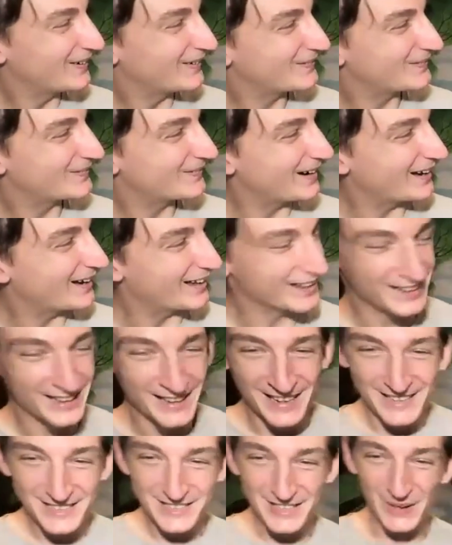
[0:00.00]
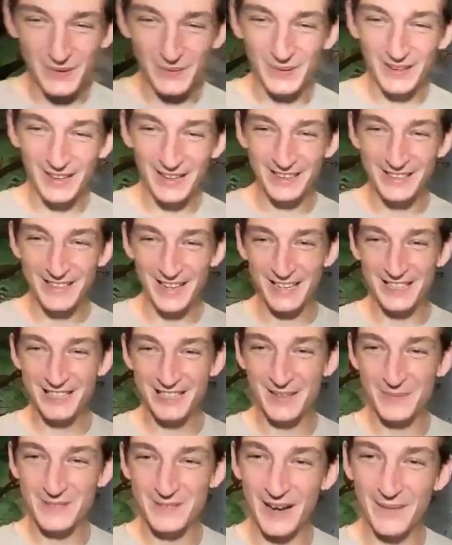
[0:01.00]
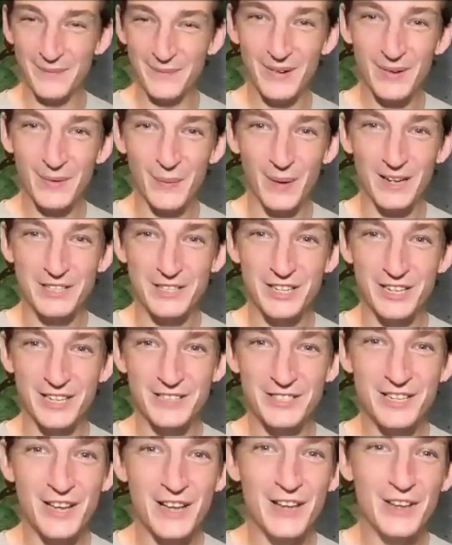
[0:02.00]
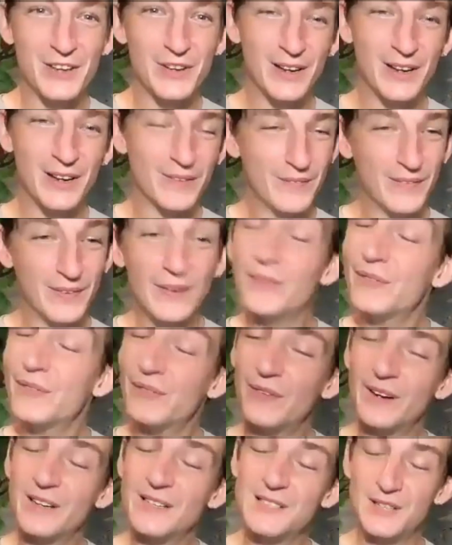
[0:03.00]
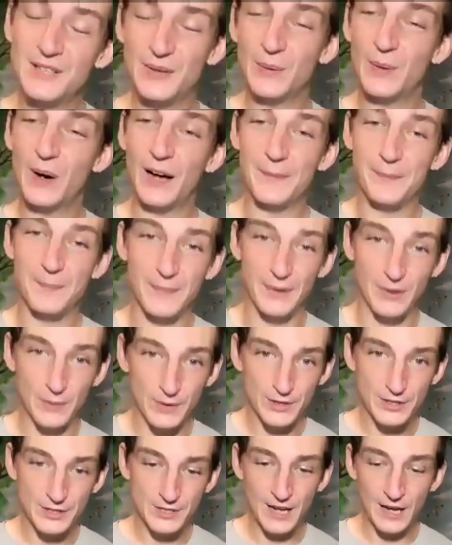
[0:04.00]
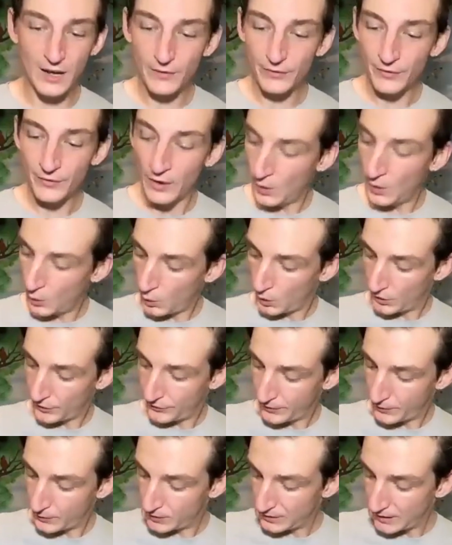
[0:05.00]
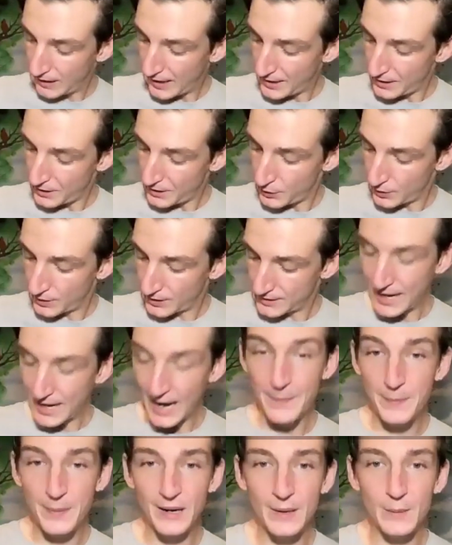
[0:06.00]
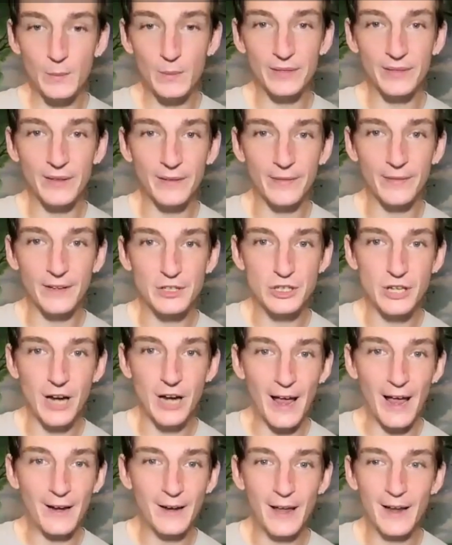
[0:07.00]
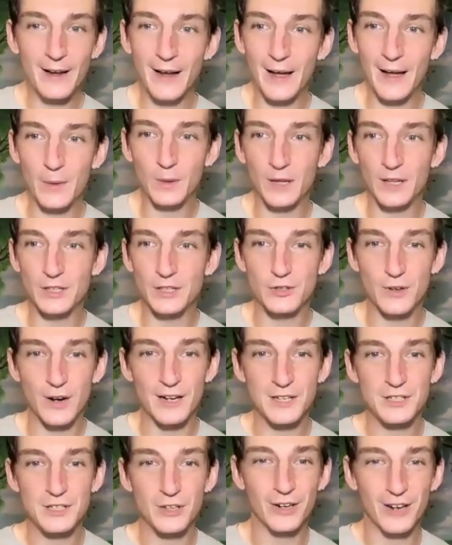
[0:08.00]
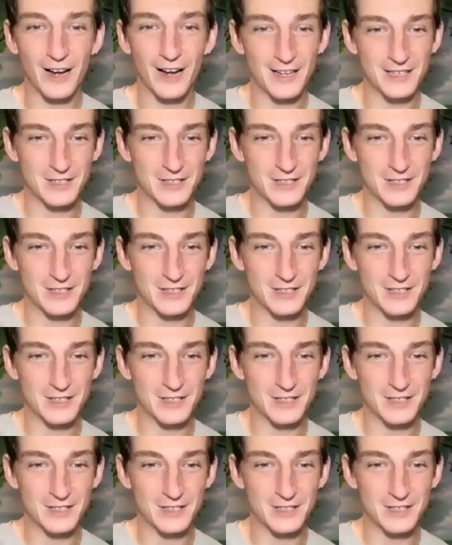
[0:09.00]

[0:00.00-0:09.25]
All right. So we can take some time for questions. You can feel free to unmute yourself, or if you'd like, you could type it within the chat and I will address your